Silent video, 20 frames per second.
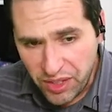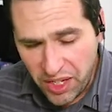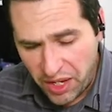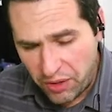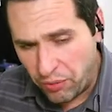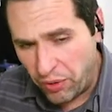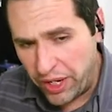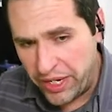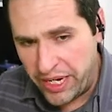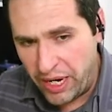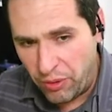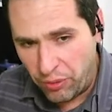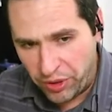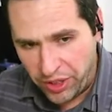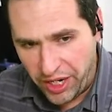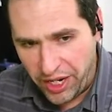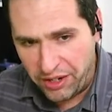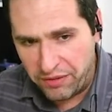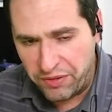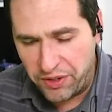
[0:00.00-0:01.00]
And right now we're
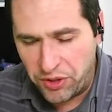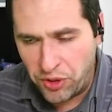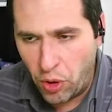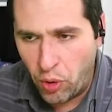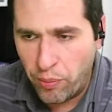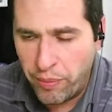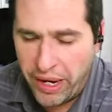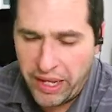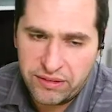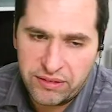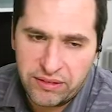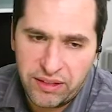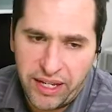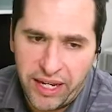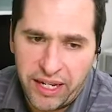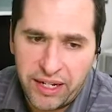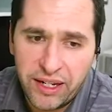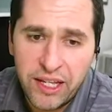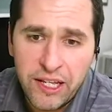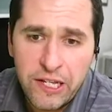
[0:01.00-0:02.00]
kind of in no man's
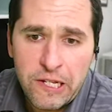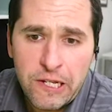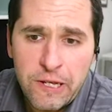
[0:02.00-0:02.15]
land.